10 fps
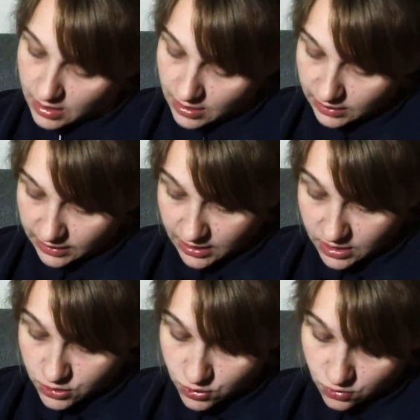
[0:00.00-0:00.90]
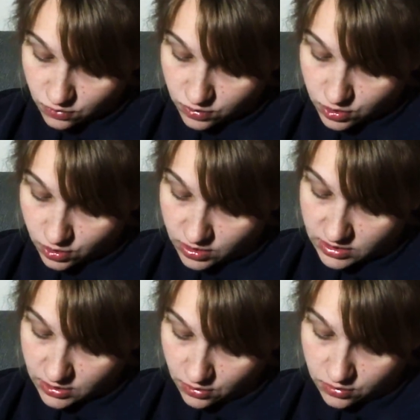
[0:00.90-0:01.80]
and Doon took
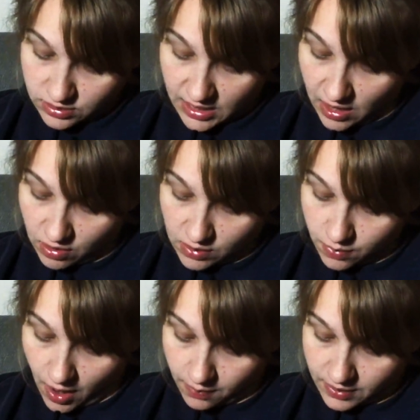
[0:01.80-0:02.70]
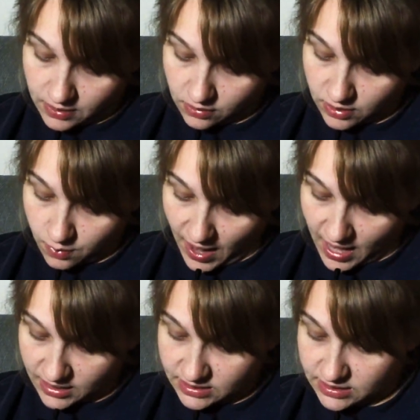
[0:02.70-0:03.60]
turns carrying Poppy on their
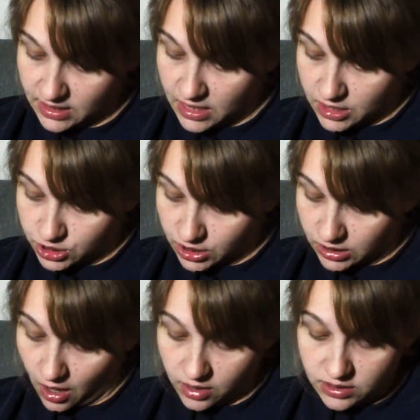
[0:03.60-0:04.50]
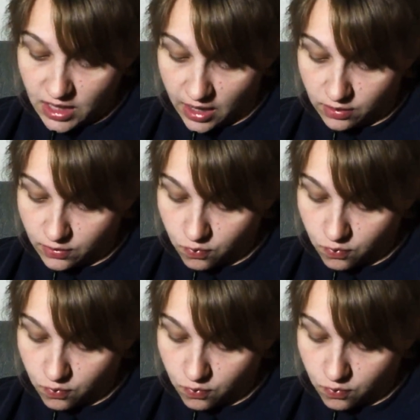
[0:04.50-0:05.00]
backs. She had gotten tired of